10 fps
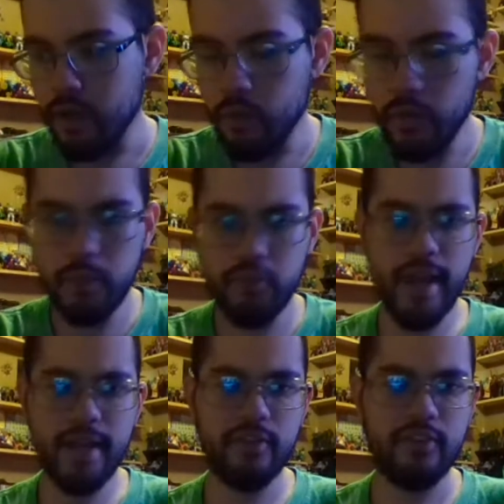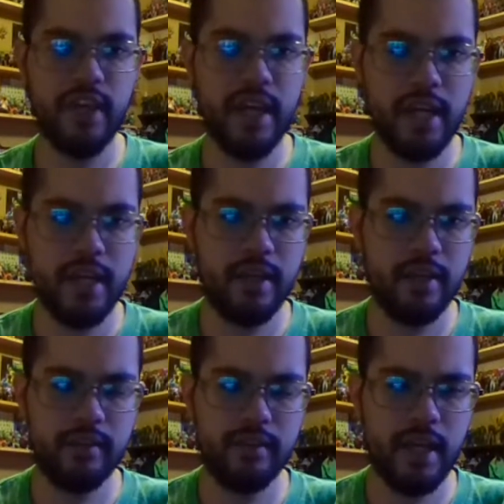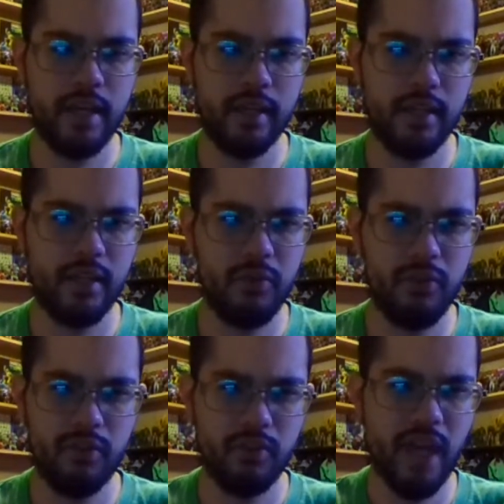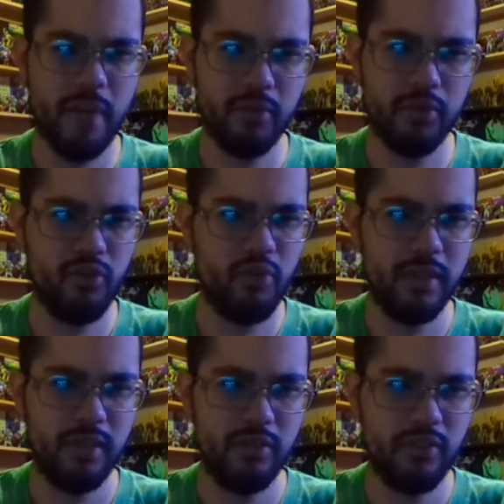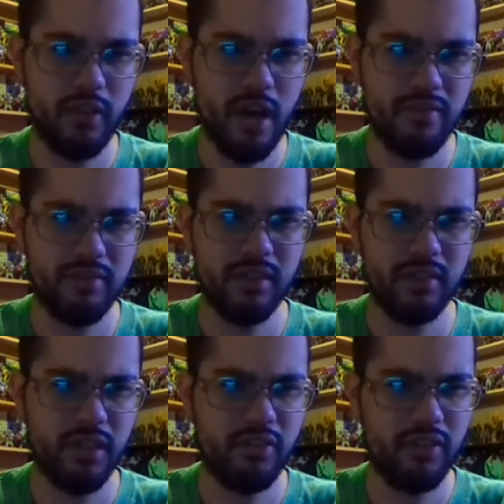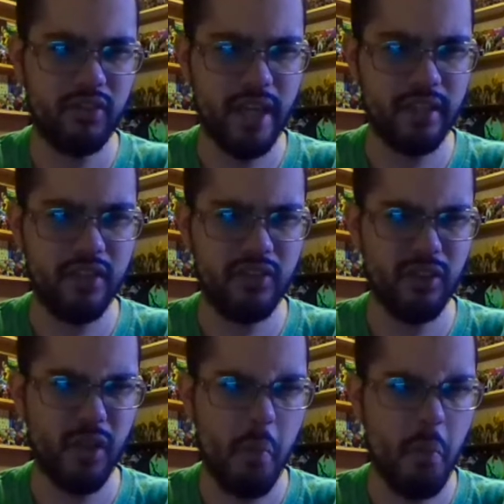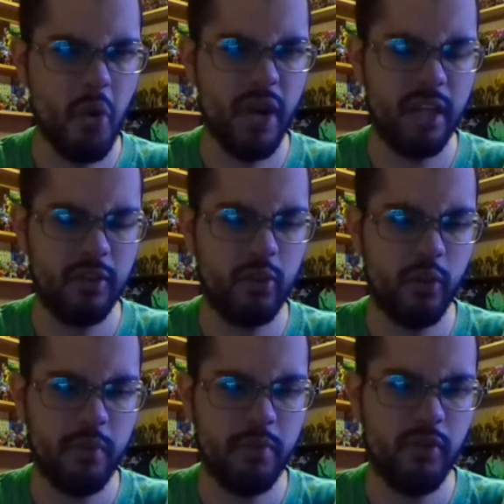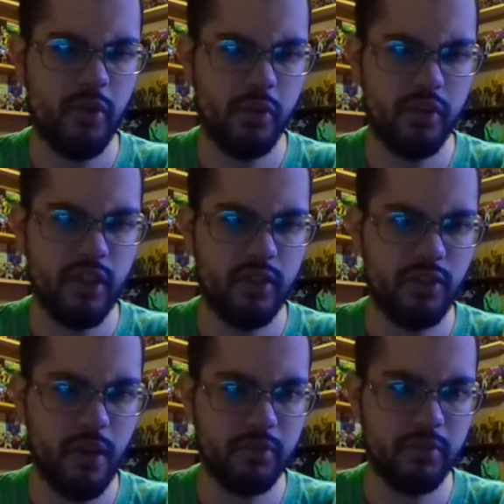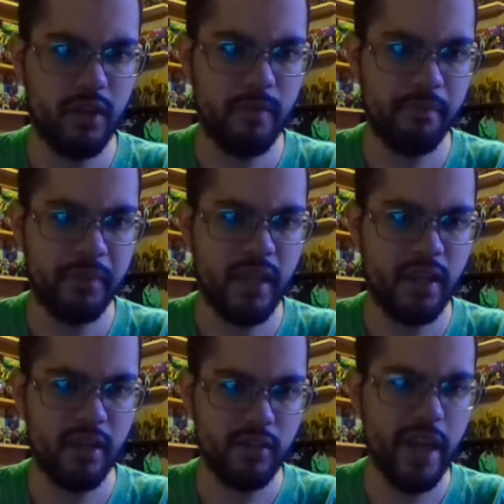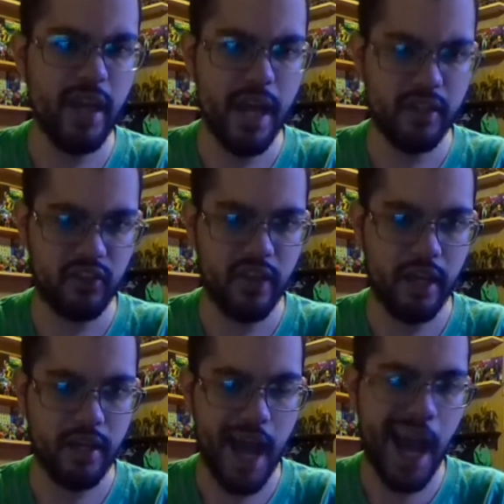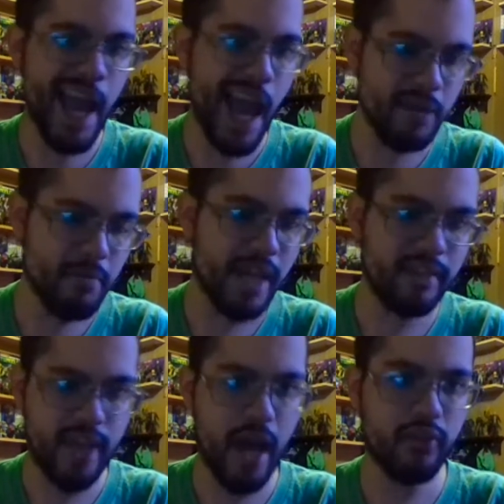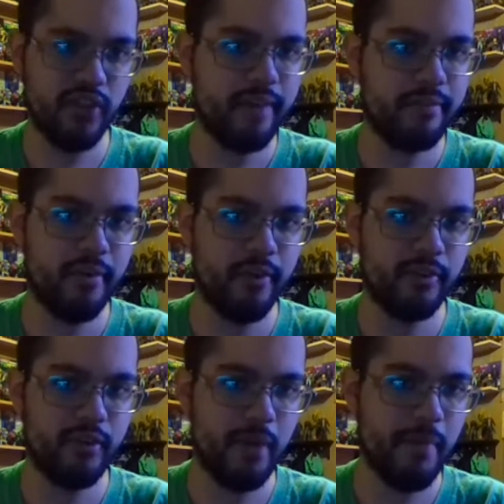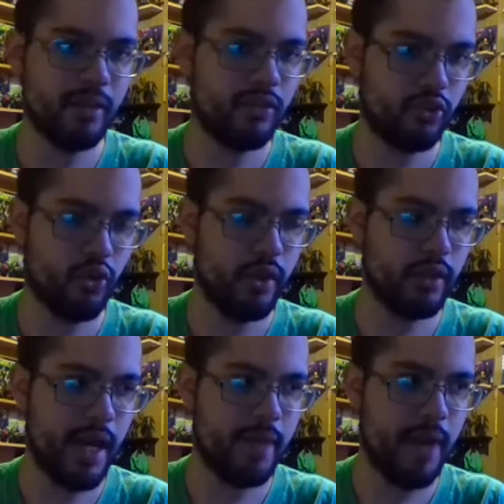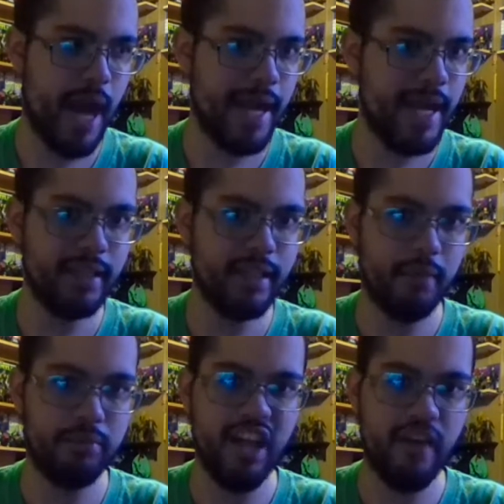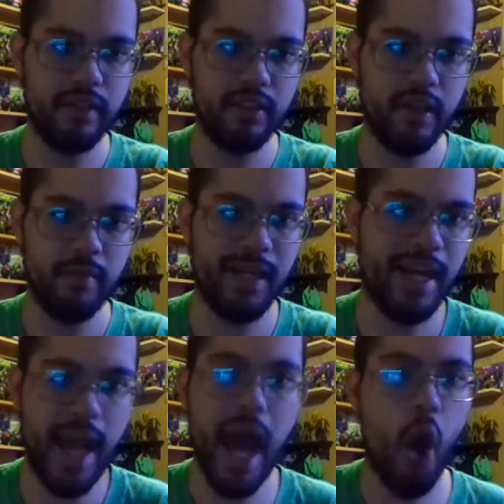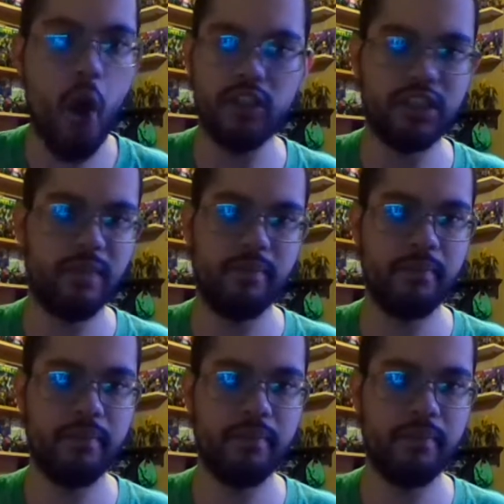what I'm trying to say is that can we just stop assuming stuff and let's just at least look more into it before we say something? Because, like I said, I had my doubts at first about the toy line, but I ended up loving them and I got all of them.